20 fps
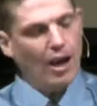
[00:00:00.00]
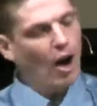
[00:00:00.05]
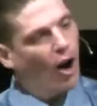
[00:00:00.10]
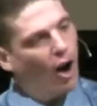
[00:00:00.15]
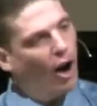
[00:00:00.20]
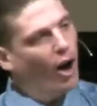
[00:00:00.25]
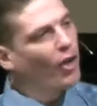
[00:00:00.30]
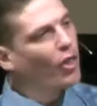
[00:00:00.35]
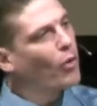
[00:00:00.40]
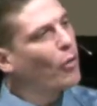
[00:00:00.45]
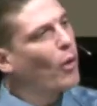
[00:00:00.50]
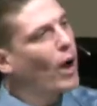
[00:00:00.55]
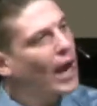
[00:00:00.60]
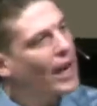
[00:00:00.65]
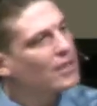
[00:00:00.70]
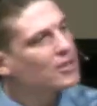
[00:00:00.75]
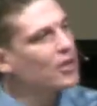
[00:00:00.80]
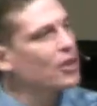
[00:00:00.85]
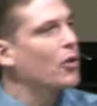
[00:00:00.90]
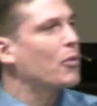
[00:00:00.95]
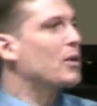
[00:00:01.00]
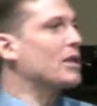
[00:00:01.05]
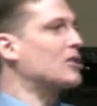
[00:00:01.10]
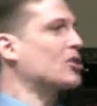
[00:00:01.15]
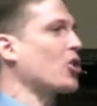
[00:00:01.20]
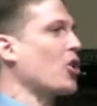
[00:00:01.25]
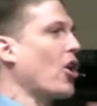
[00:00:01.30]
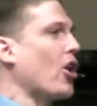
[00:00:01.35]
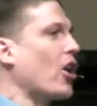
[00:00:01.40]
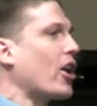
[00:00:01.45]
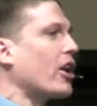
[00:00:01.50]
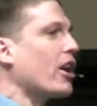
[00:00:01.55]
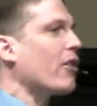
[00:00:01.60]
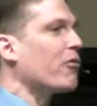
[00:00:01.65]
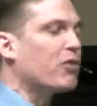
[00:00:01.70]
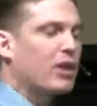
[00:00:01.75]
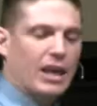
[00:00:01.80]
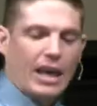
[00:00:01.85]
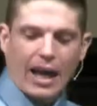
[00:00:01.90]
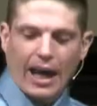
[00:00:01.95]
all the way to the return of
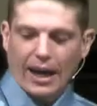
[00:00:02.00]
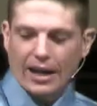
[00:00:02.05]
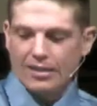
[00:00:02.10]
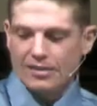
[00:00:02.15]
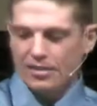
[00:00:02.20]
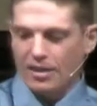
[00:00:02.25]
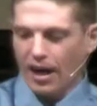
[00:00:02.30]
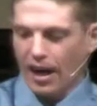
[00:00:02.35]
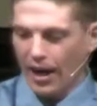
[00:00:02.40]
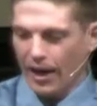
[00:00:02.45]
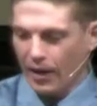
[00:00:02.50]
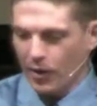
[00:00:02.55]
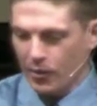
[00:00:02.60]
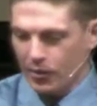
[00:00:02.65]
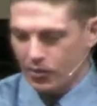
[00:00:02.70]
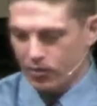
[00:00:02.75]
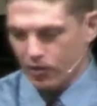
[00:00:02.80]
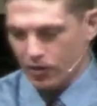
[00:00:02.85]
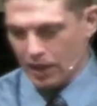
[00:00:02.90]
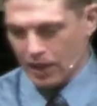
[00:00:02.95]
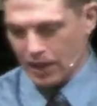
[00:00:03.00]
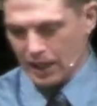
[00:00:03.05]
the exiles